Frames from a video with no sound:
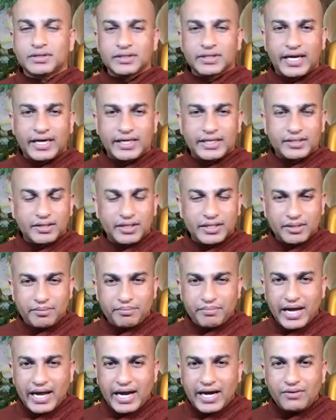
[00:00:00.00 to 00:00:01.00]
that in
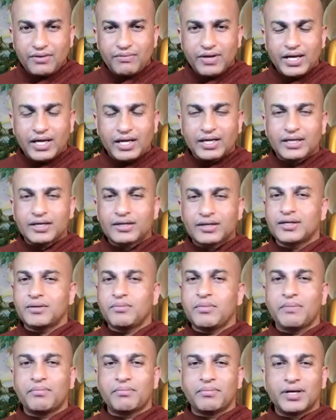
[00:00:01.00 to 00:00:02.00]
a bad way
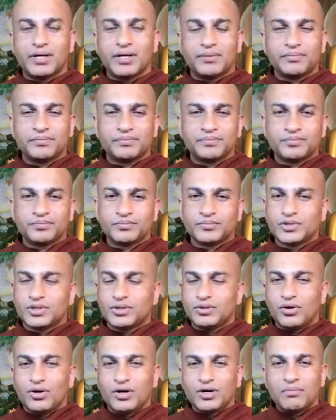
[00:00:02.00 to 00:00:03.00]
remember
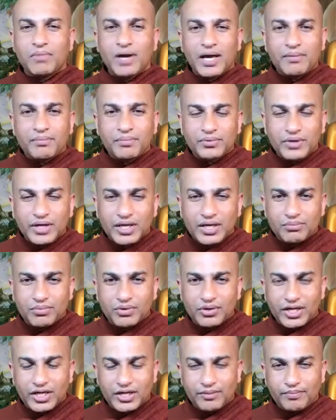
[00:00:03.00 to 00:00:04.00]
don't blame to
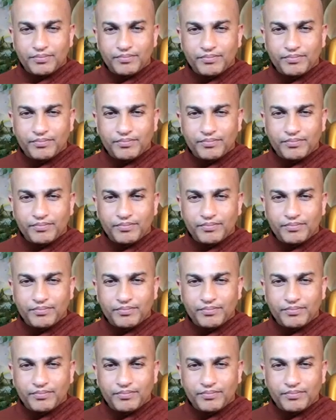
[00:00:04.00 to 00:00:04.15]
anybody